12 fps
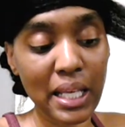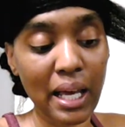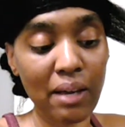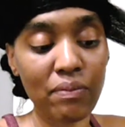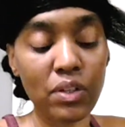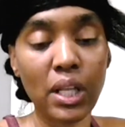
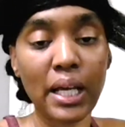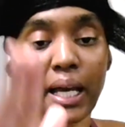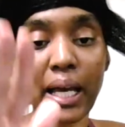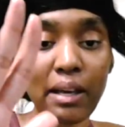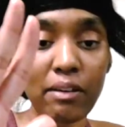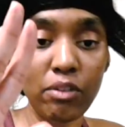I feel like I
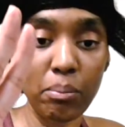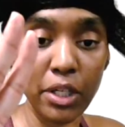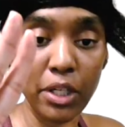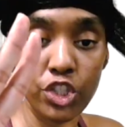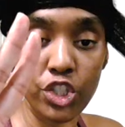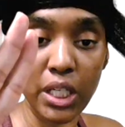have a
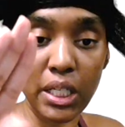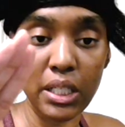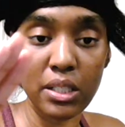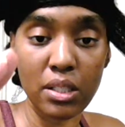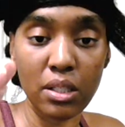better chance